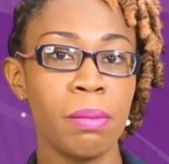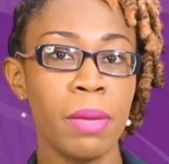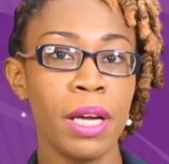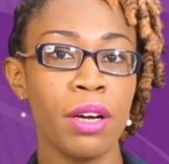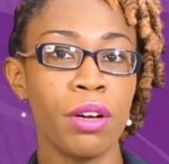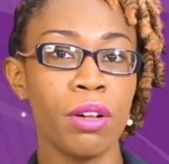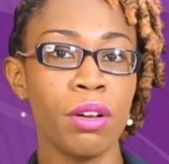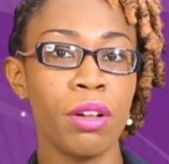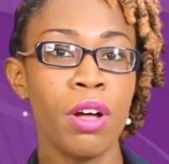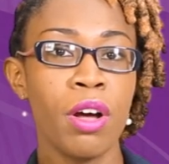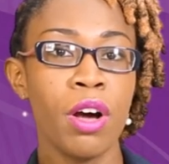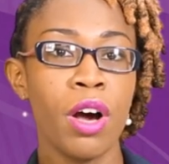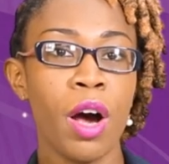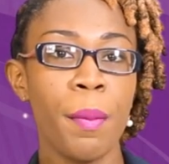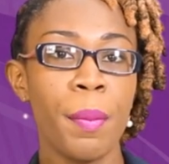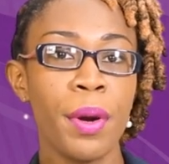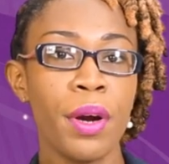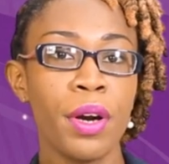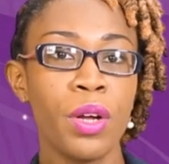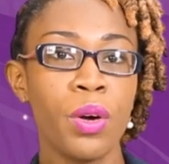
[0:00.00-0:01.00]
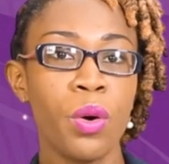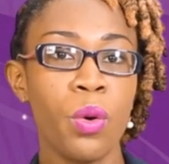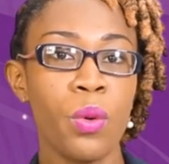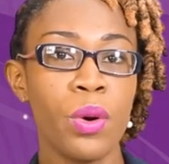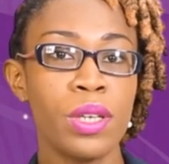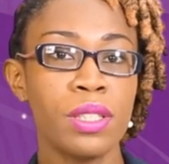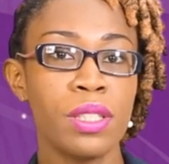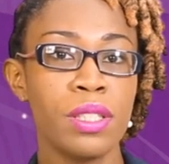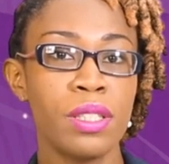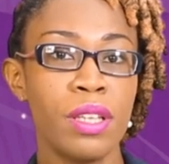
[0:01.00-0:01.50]
Michael appeared in
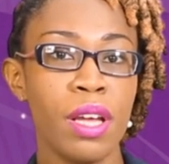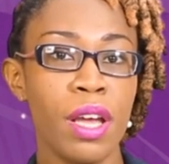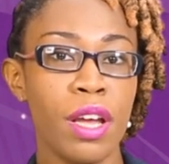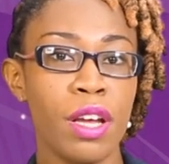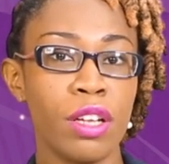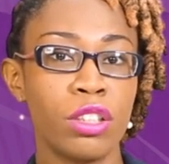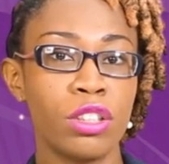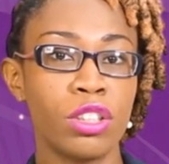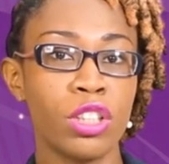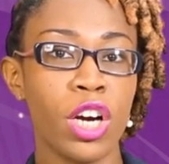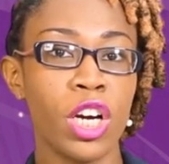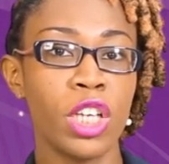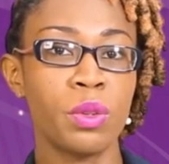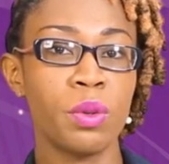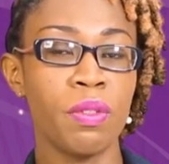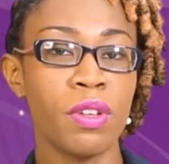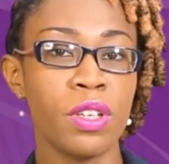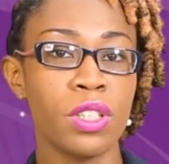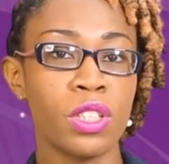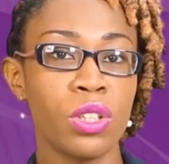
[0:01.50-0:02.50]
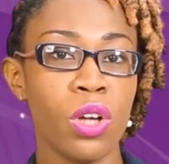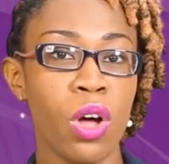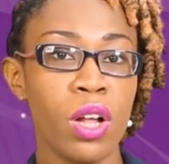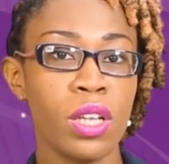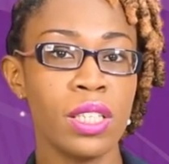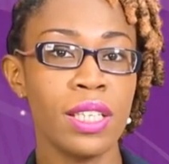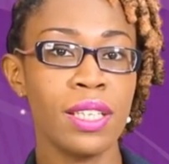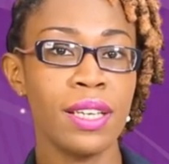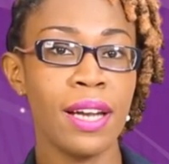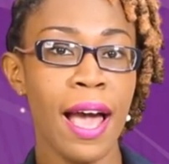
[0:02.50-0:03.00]
court today charged with
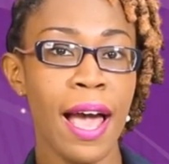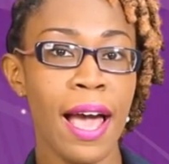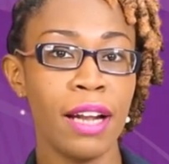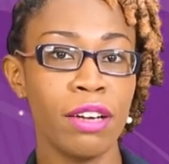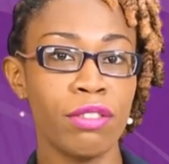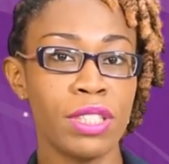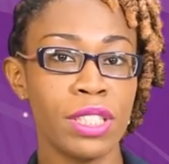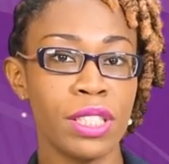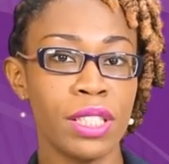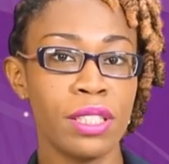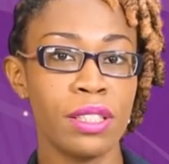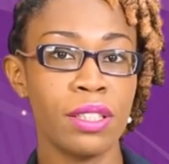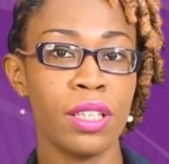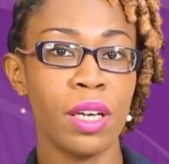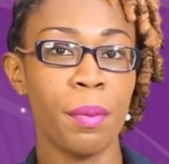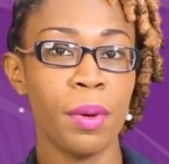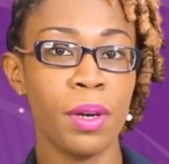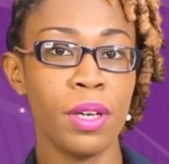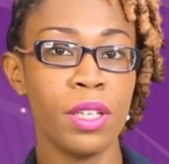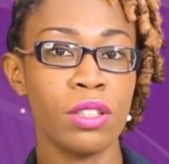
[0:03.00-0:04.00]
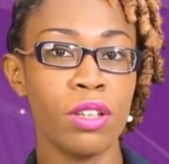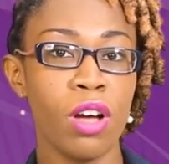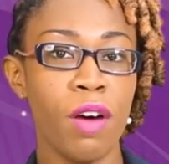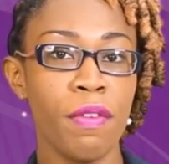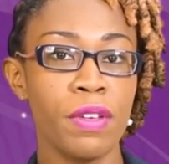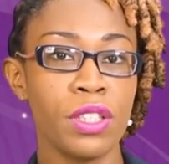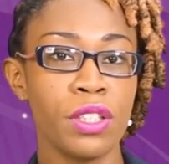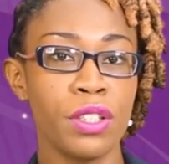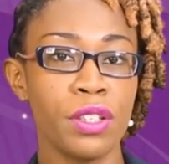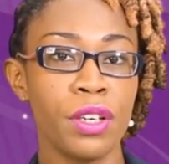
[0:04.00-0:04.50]
assaulting and resisting a police
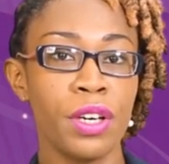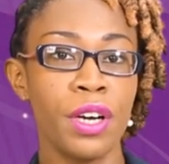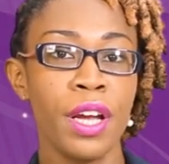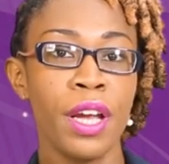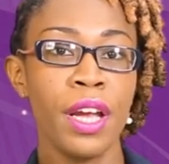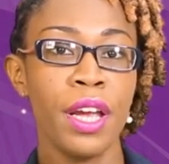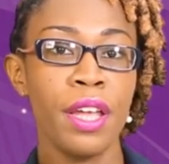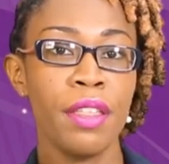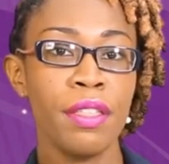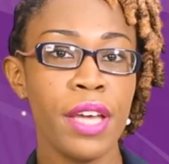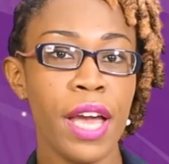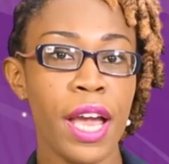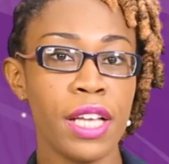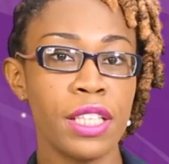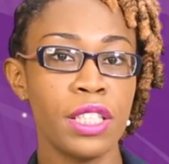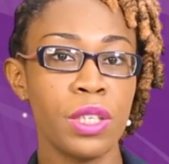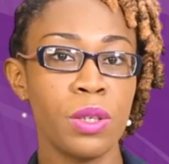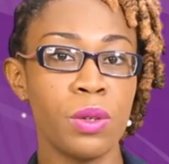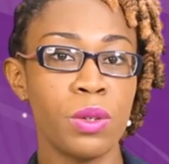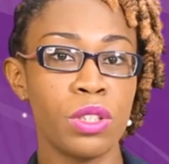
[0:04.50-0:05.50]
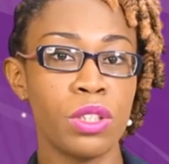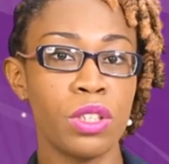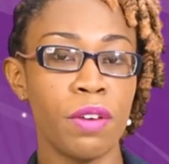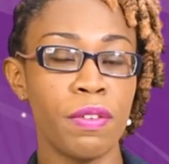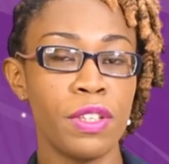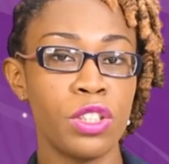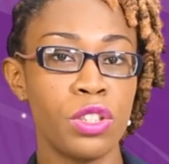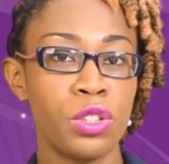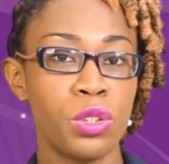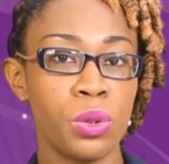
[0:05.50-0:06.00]
officer in the execution
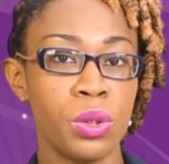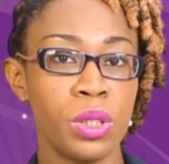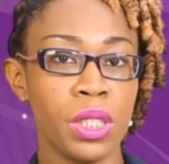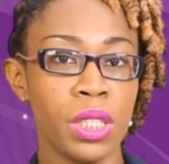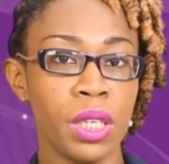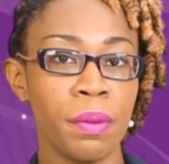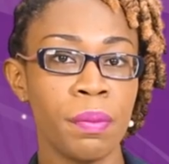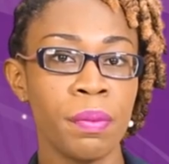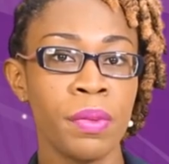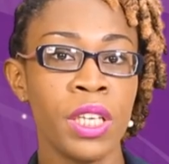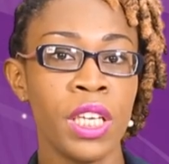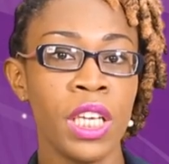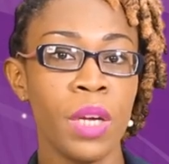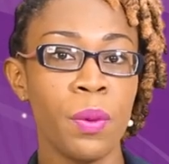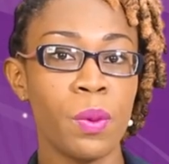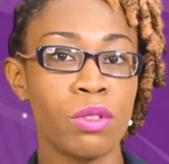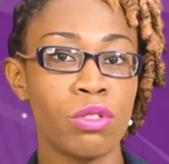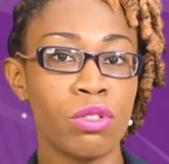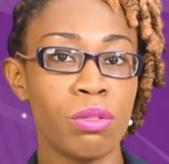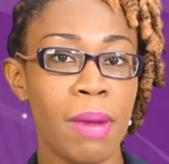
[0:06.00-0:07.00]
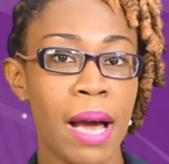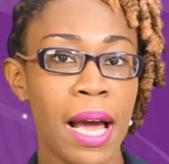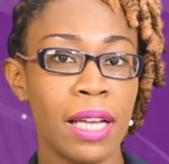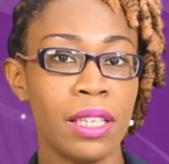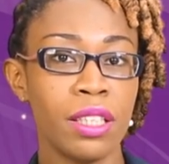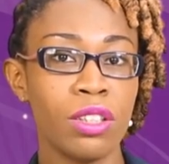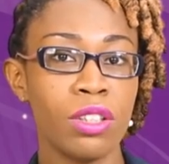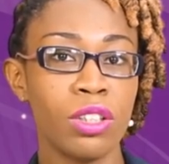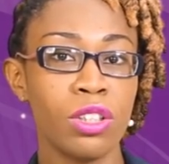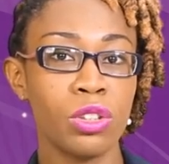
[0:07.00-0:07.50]
of his duty. He was
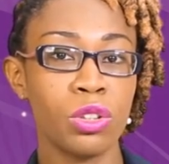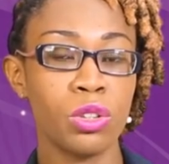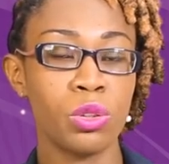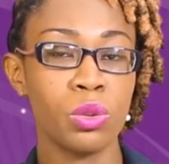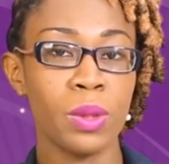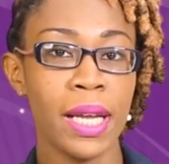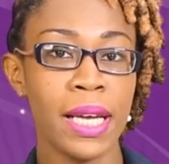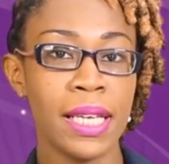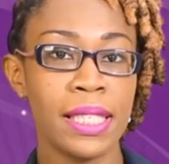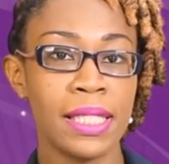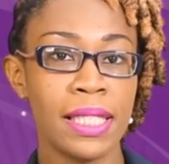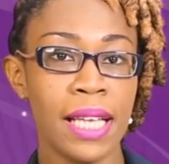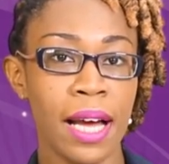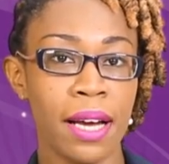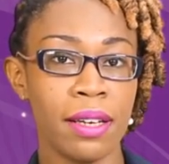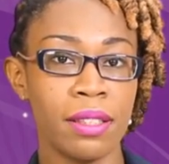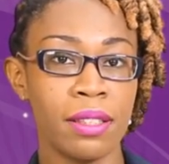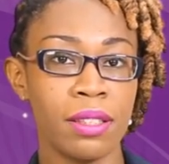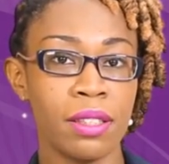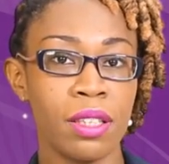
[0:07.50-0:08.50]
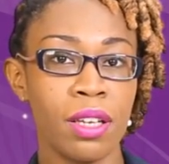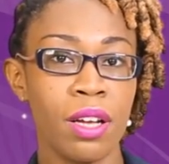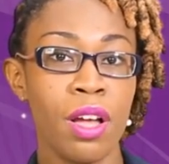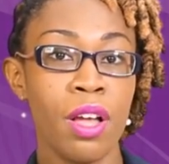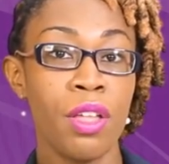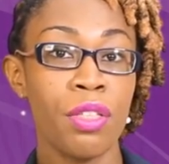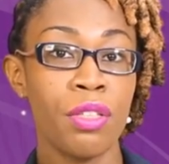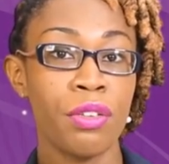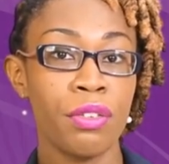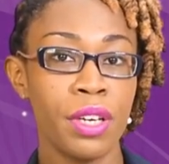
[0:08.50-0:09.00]
remanded until July 2nd.
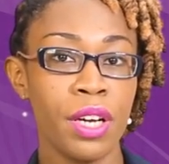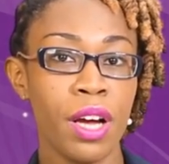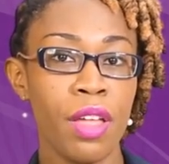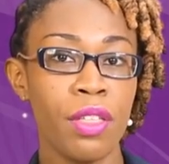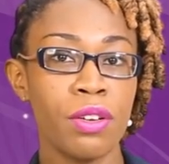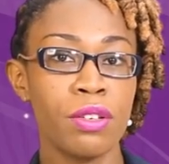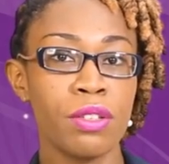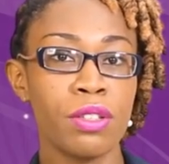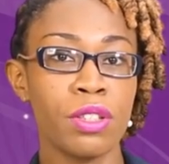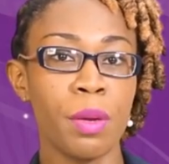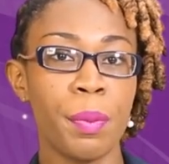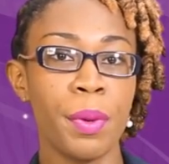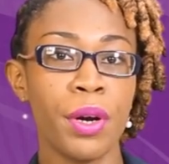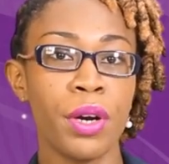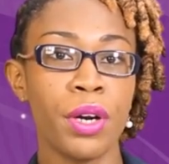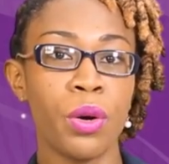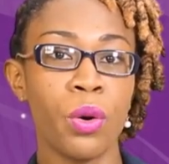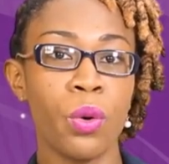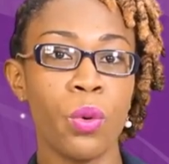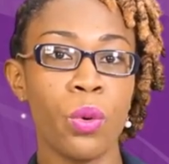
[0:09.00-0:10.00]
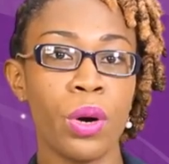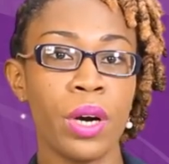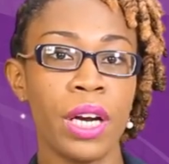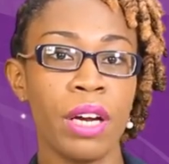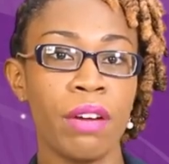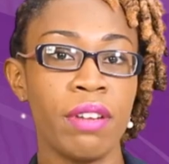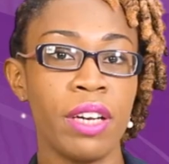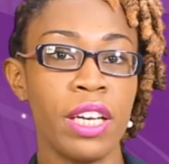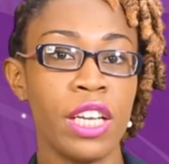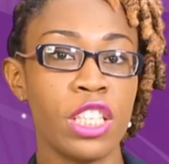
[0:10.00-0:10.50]
3 others appeared in court
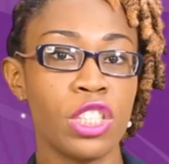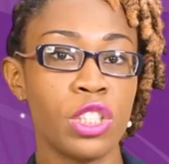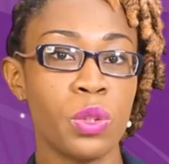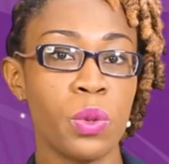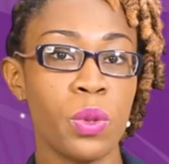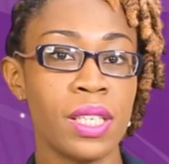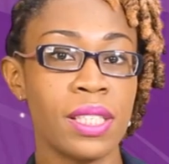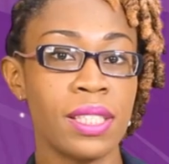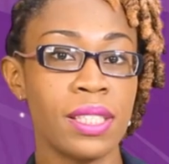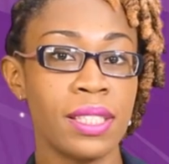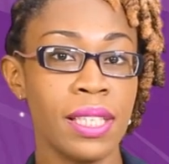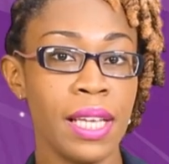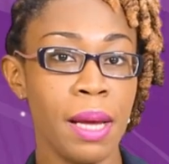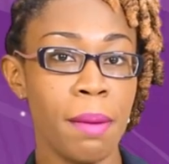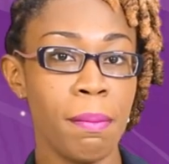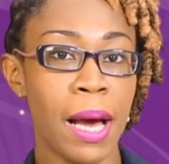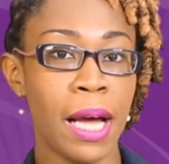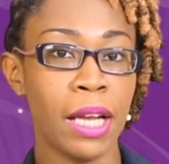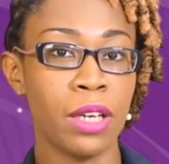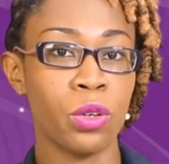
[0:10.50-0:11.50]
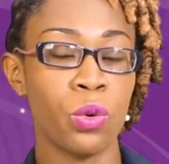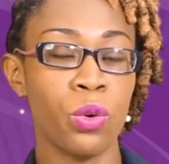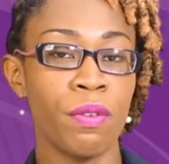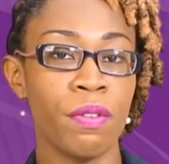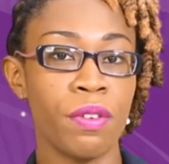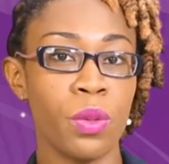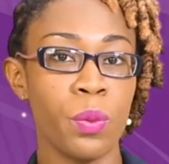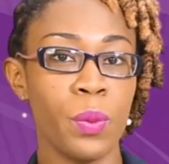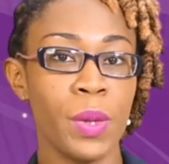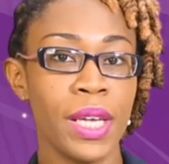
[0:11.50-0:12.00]
in relation to the same matter
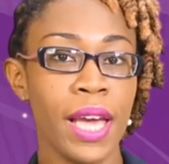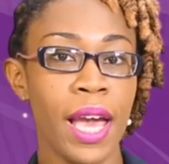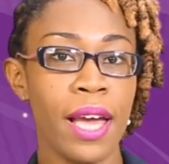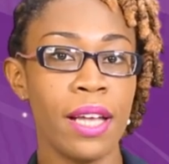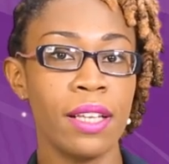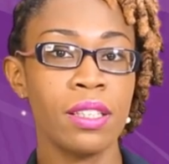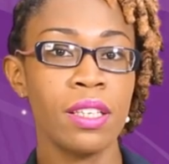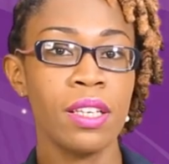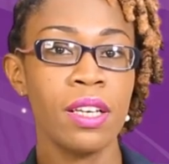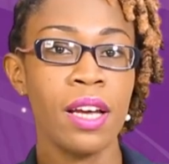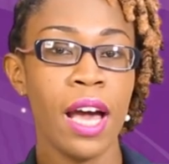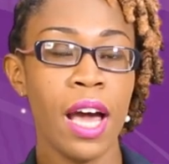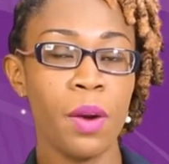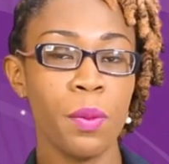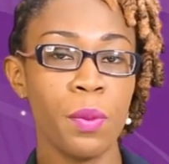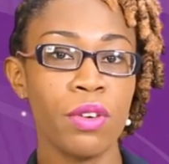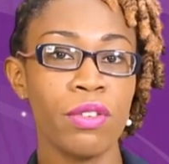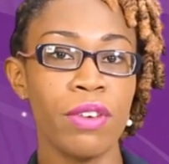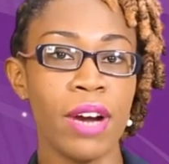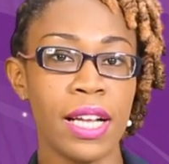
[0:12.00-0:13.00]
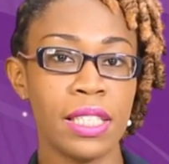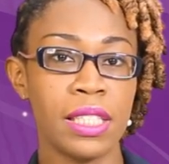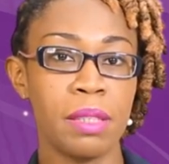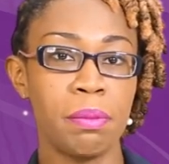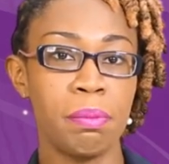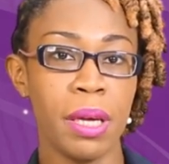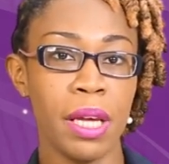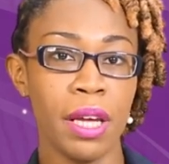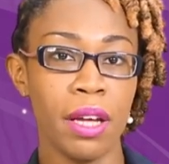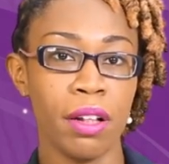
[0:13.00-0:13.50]
over the weekend and were
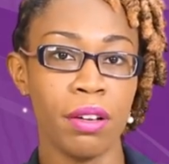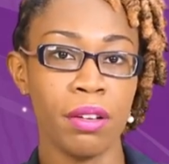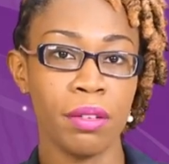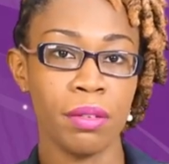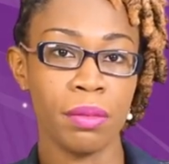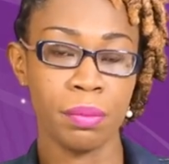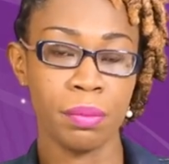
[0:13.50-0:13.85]
granted bail.